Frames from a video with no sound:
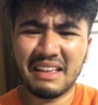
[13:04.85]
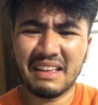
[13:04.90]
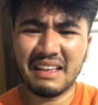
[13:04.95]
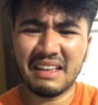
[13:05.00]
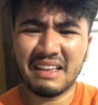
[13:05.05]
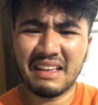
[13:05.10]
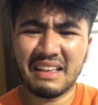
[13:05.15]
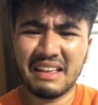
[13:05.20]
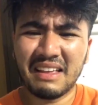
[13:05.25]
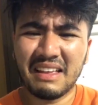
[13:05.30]

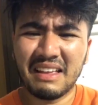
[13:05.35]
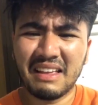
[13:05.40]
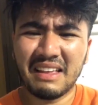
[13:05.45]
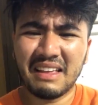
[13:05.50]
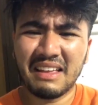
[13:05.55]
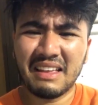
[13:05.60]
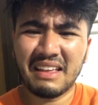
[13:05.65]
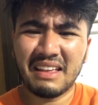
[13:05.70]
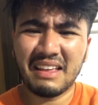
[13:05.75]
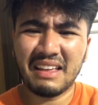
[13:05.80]

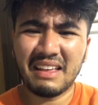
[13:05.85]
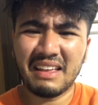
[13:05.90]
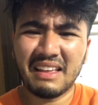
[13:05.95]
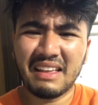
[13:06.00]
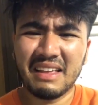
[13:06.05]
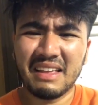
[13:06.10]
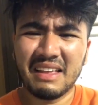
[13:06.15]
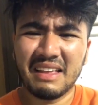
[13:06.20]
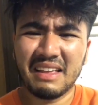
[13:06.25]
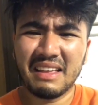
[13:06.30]

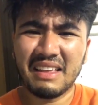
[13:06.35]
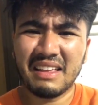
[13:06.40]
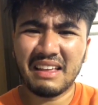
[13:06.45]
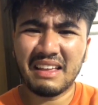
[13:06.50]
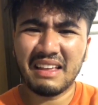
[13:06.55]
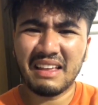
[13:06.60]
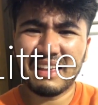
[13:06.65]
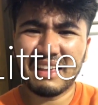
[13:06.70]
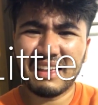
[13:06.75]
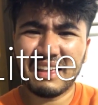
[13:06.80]

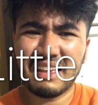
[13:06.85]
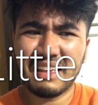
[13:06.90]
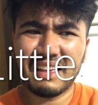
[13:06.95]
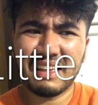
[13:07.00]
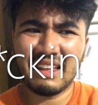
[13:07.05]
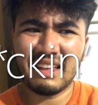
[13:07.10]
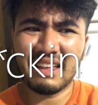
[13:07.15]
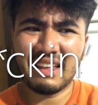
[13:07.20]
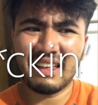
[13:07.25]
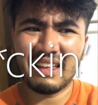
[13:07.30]

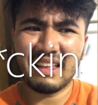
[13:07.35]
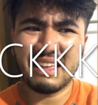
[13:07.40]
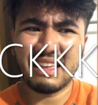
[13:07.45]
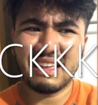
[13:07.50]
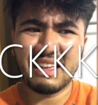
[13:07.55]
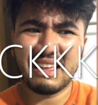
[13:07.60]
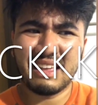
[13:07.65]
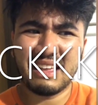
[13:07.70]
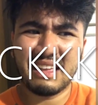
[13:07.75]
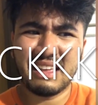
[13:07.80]

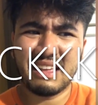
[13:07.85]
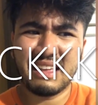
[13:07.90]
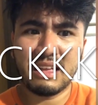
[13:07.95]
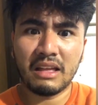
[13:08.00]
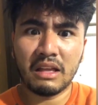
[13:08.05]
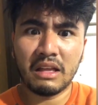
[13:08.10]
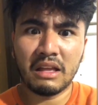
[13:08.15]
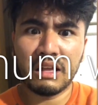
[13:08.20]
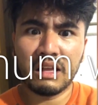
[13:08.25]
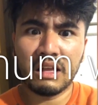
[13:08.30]

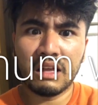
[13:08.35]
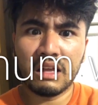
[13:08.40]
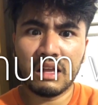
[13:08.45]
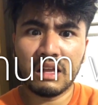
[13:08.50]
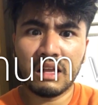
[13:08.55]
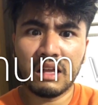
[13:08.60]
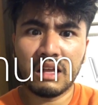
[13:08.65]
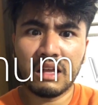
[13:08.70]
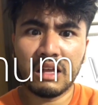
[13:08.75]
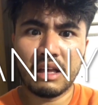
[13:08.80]

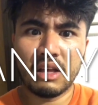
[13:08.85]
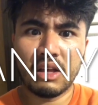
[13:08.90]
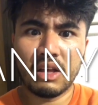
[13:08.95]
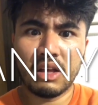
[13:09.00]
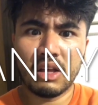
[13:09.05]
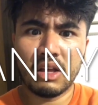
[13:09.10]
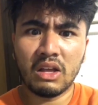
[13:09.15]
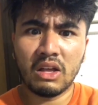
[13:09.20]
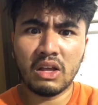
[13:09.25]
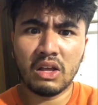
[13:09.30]

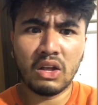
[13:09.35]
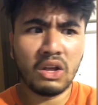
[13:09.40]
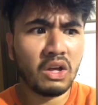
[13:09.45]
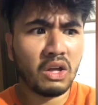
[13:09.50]
No one is speaking in this clip.